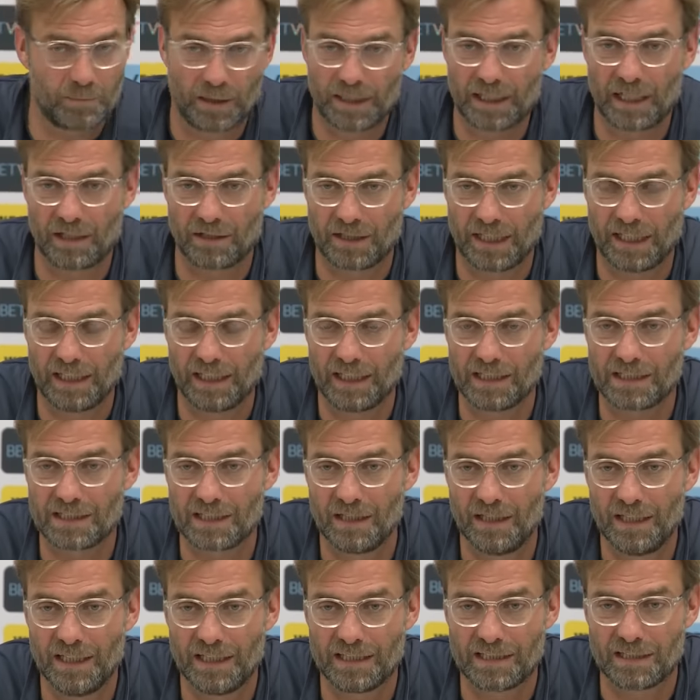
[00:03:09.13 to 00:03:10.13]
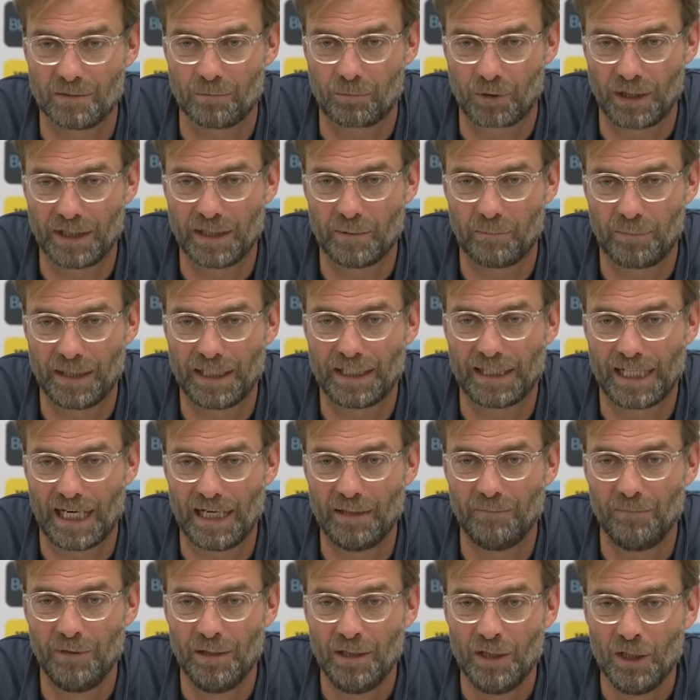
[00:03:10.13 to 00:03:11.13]
But I think it's a it's a pretty big
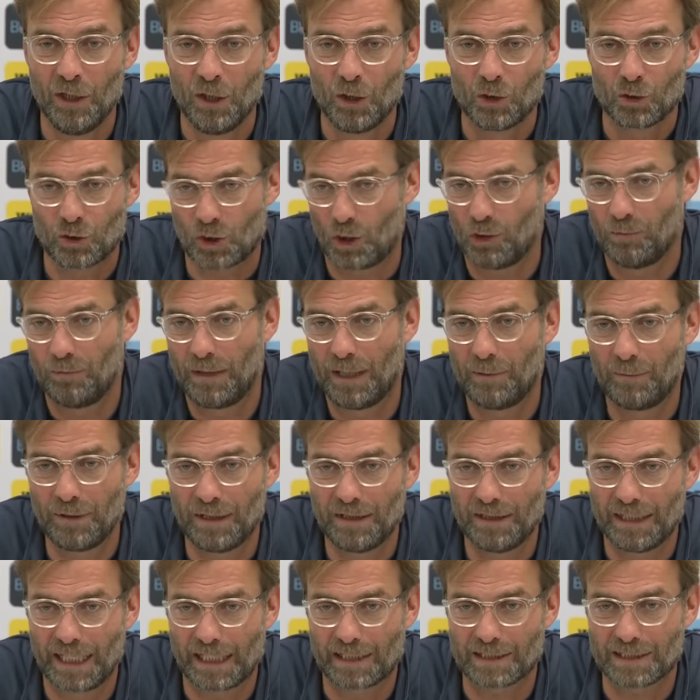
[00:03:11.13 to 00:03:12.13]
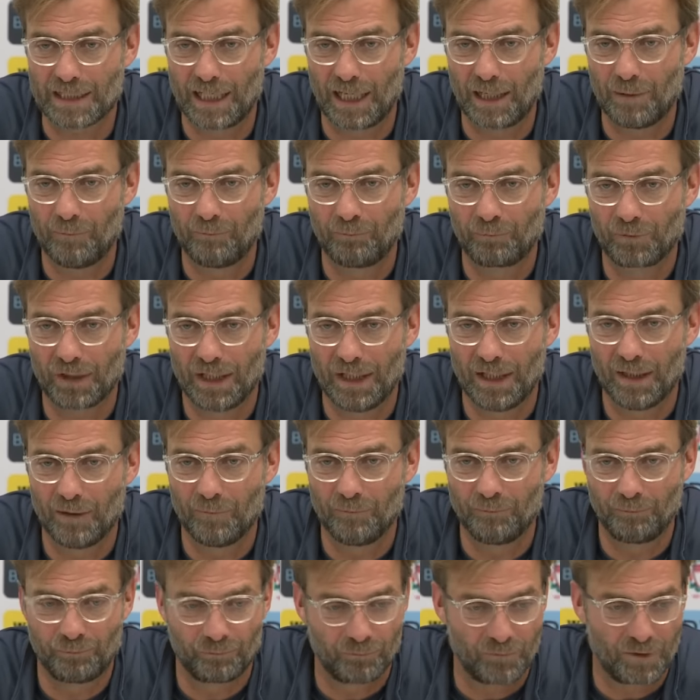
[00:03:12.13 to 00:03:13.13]
game, so maybe next time
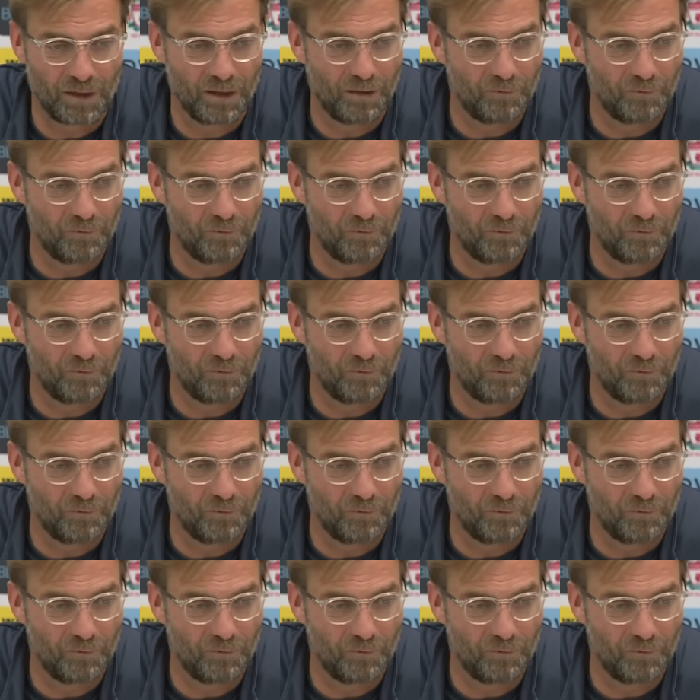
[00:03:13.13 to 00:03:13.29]
um,